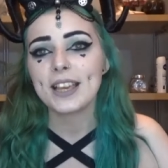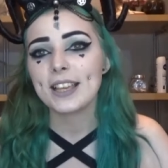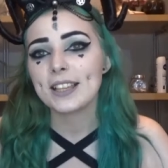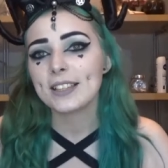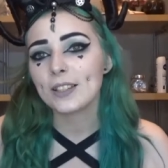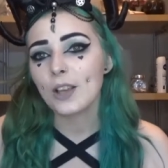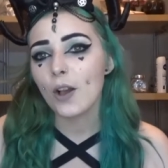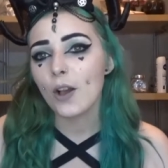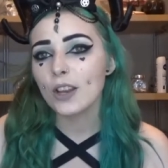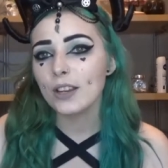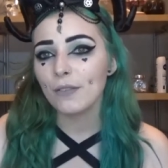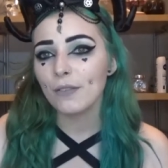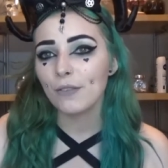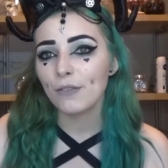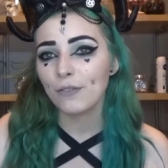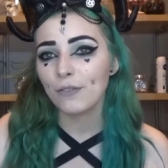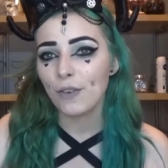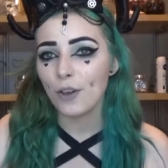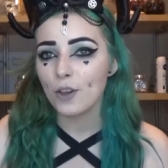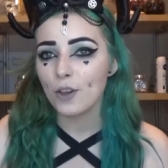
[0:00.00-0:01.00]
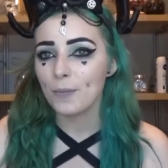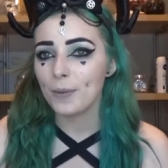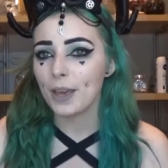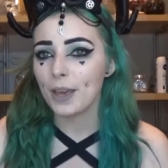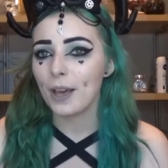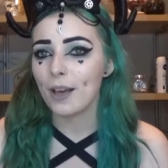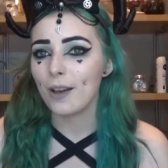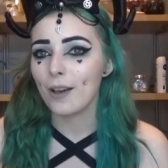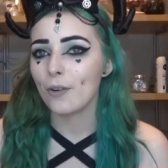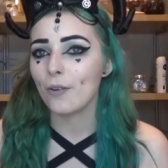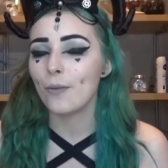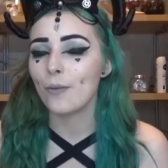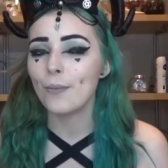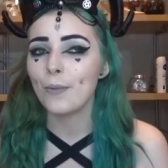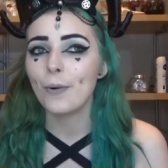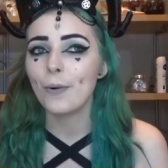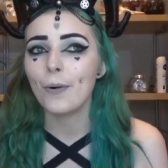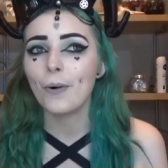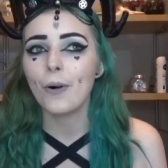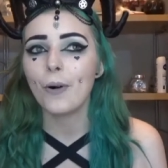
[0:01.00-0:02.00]
it's kind of a phobia or
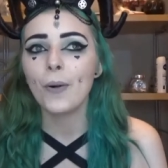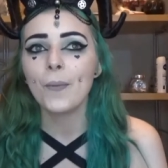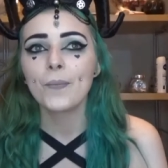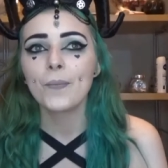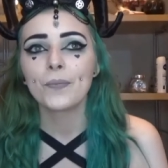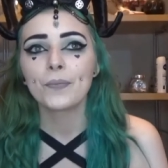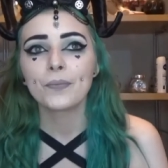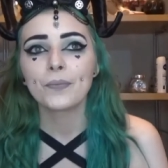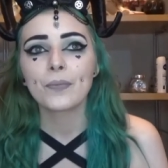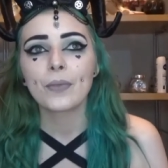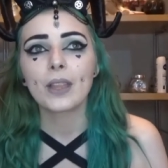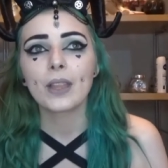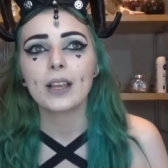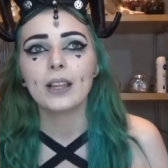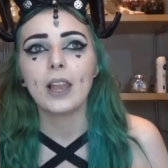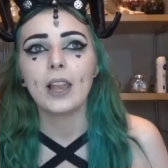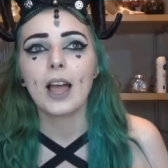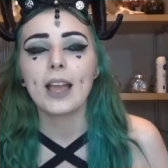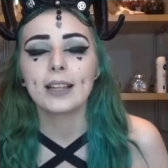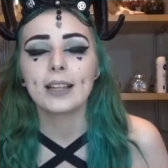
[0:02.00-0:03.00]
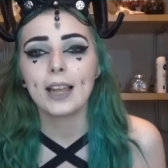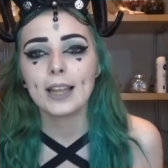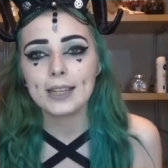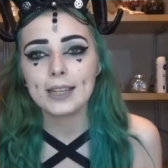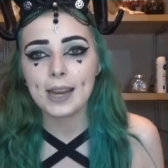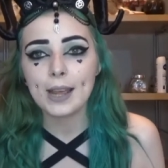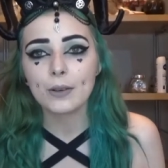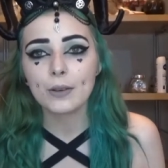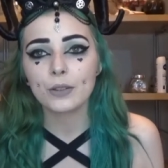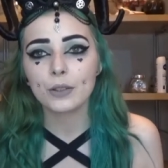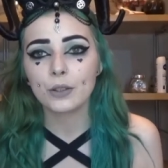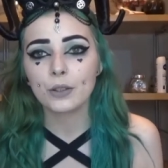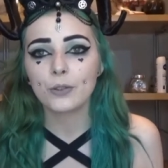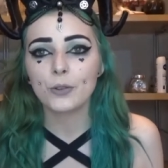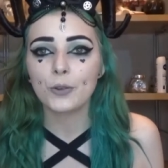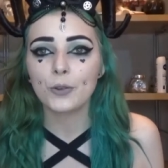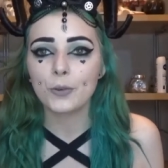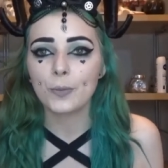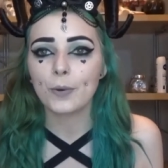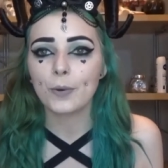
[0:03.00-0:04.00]
more like like nails on a
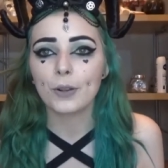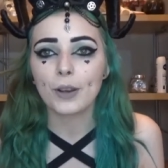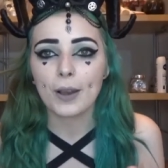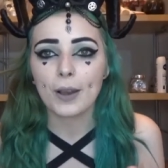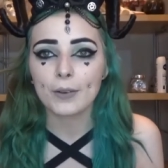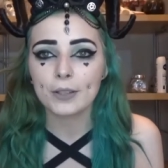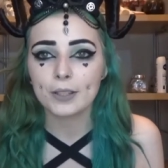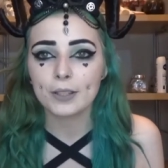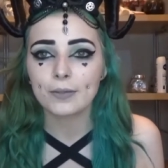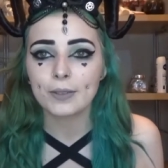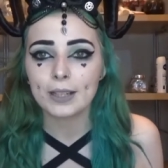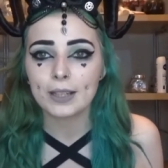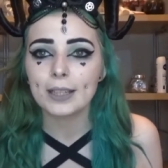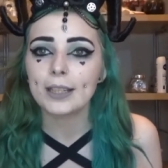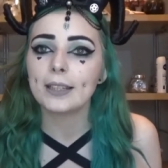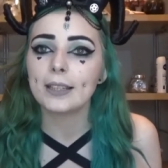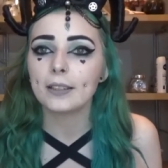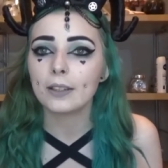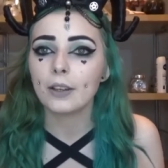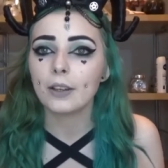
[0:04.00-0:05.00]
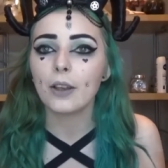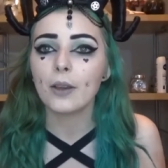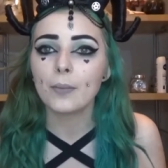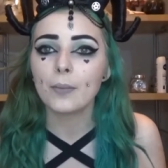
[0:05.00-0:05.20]
chalkboard how it's a really you know